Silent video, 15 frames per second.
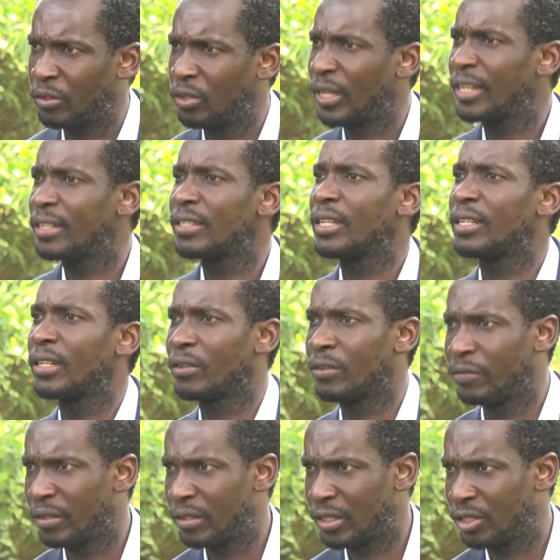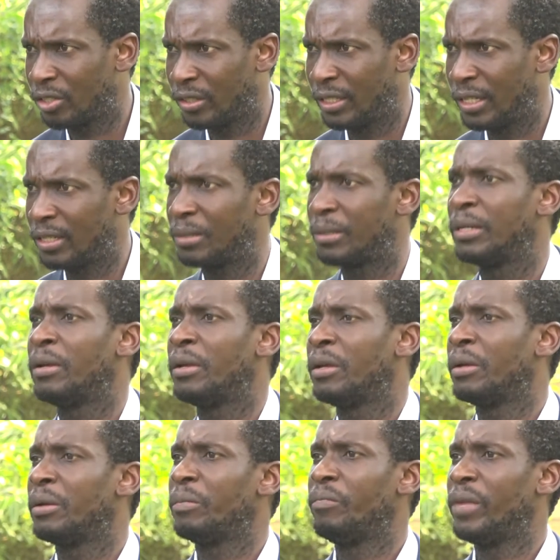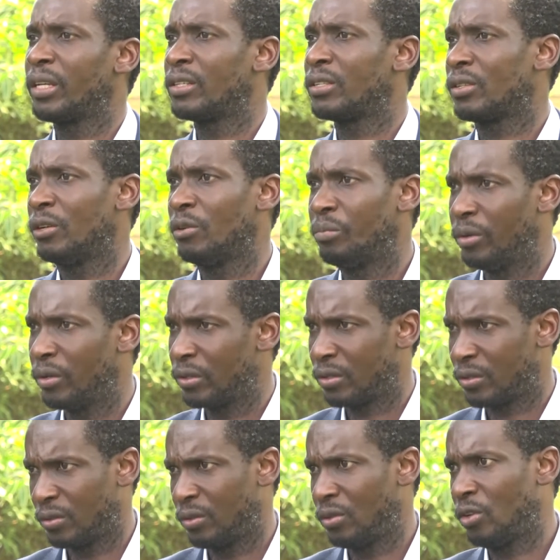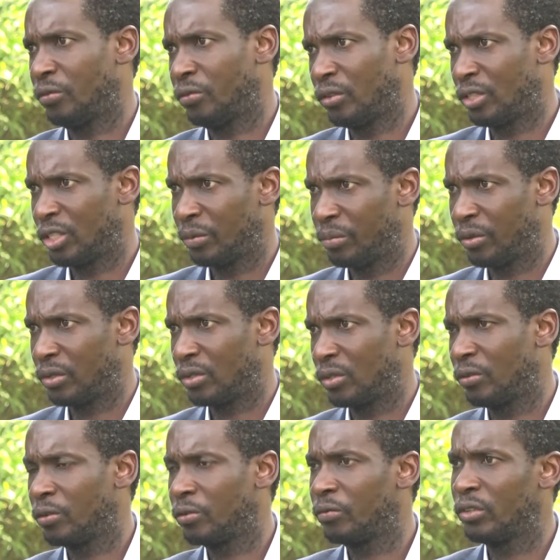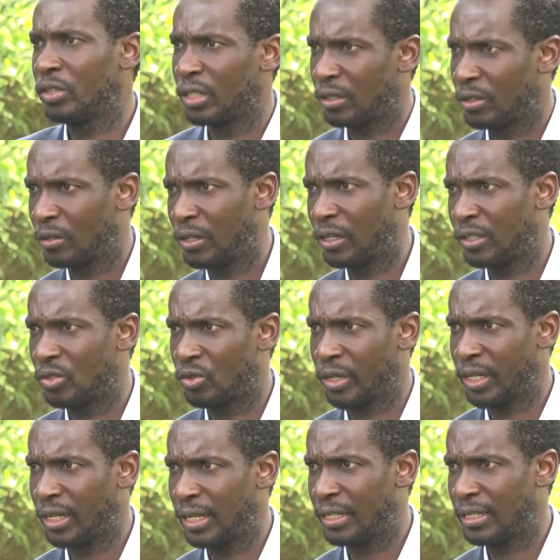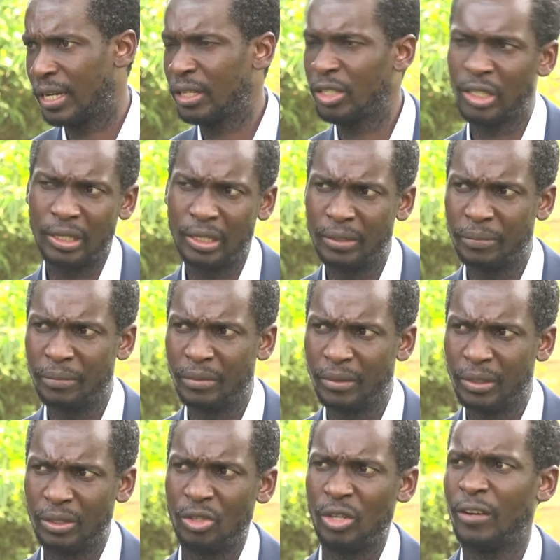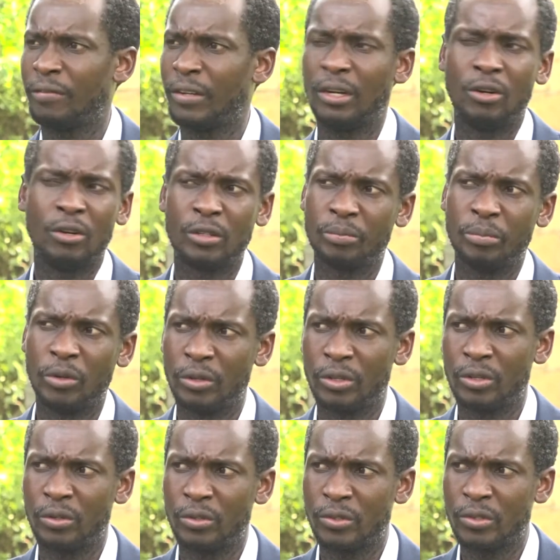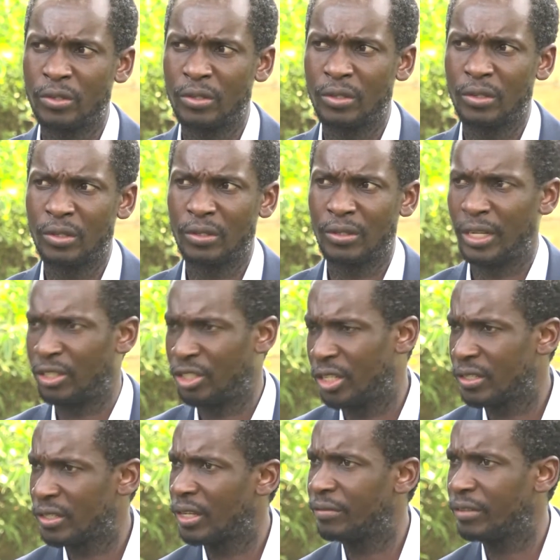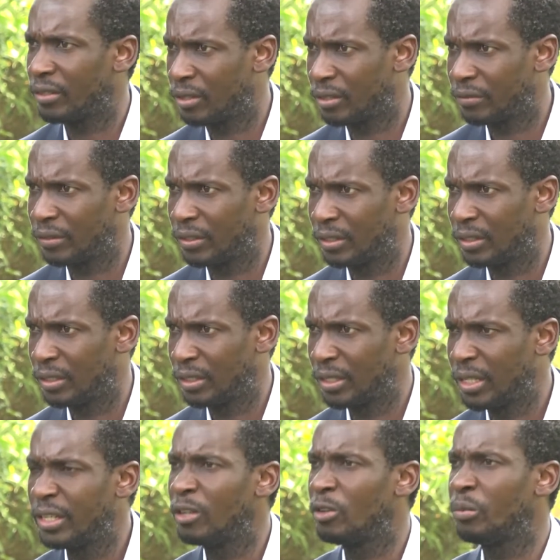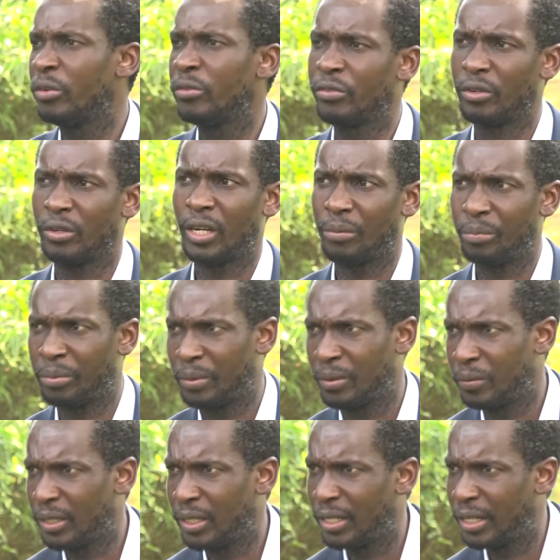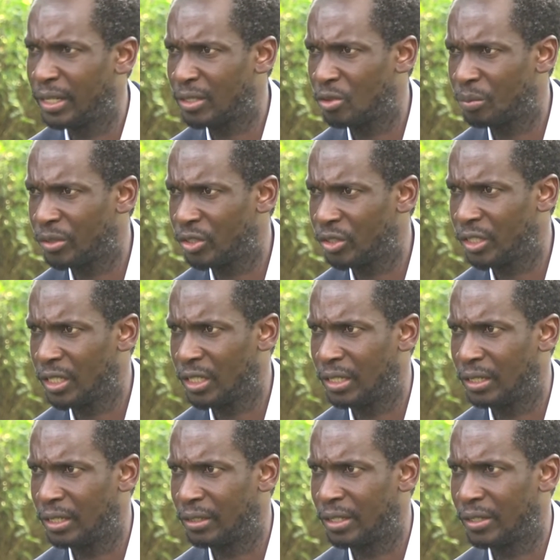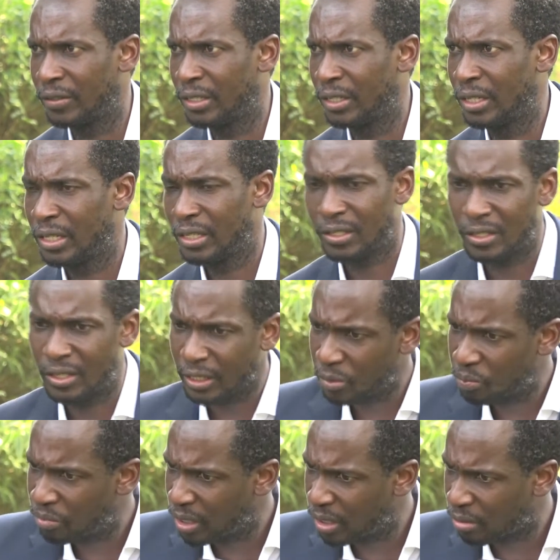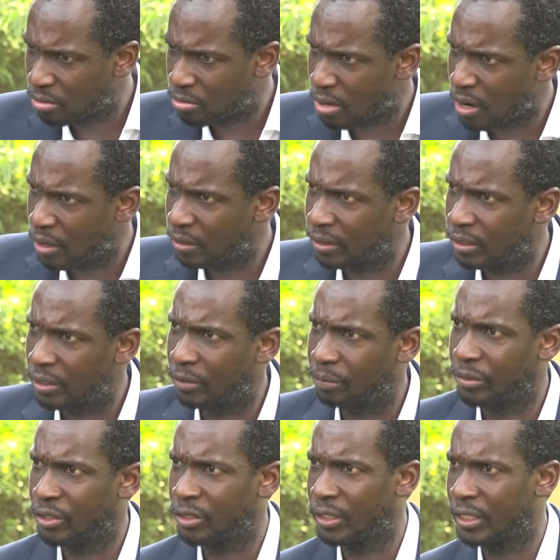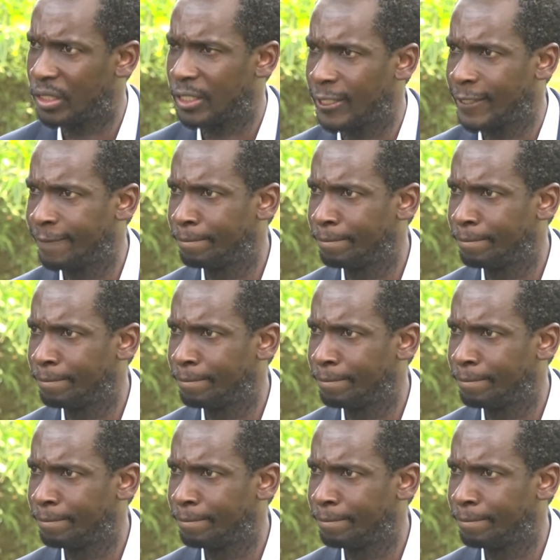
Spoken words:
you can start a conversation that makes your boss or your future boss or future colleagues realize actually you have a lot more use than just serving coffee. Then they will move you up when the next opportunity arrives. It's just be around the opportunity.